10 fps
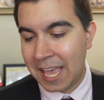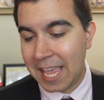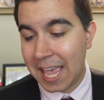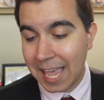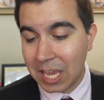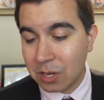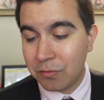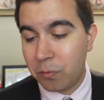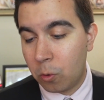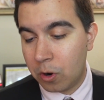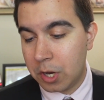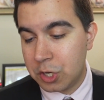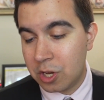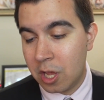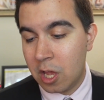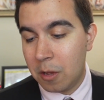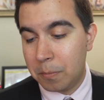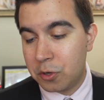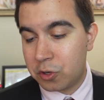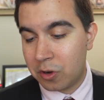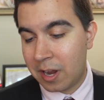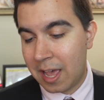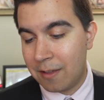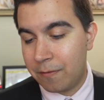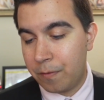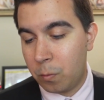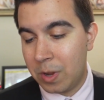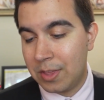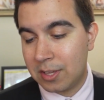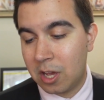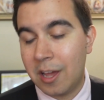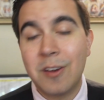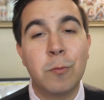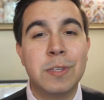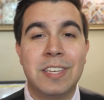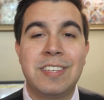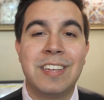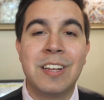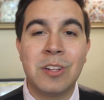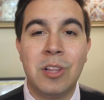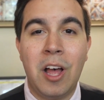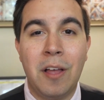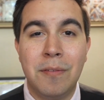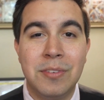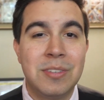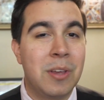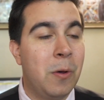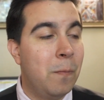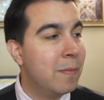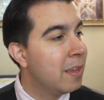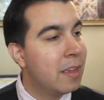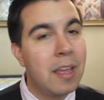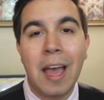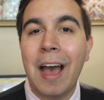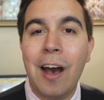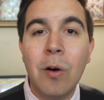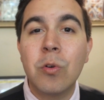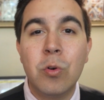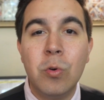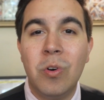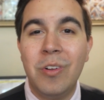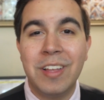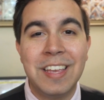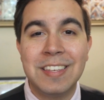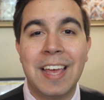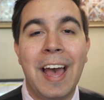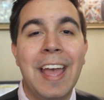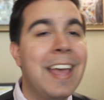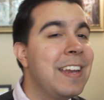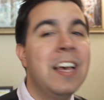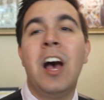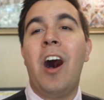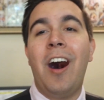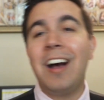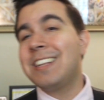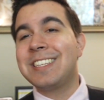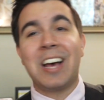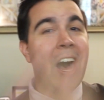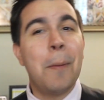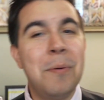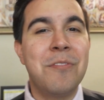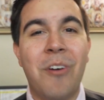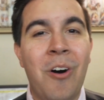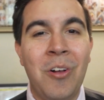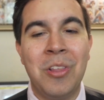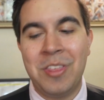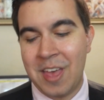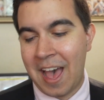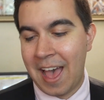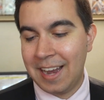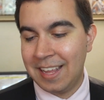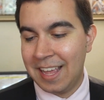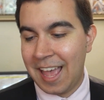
a hand forged butcher knife with cut resistant gloves. So how cool is that? And on top of all of that,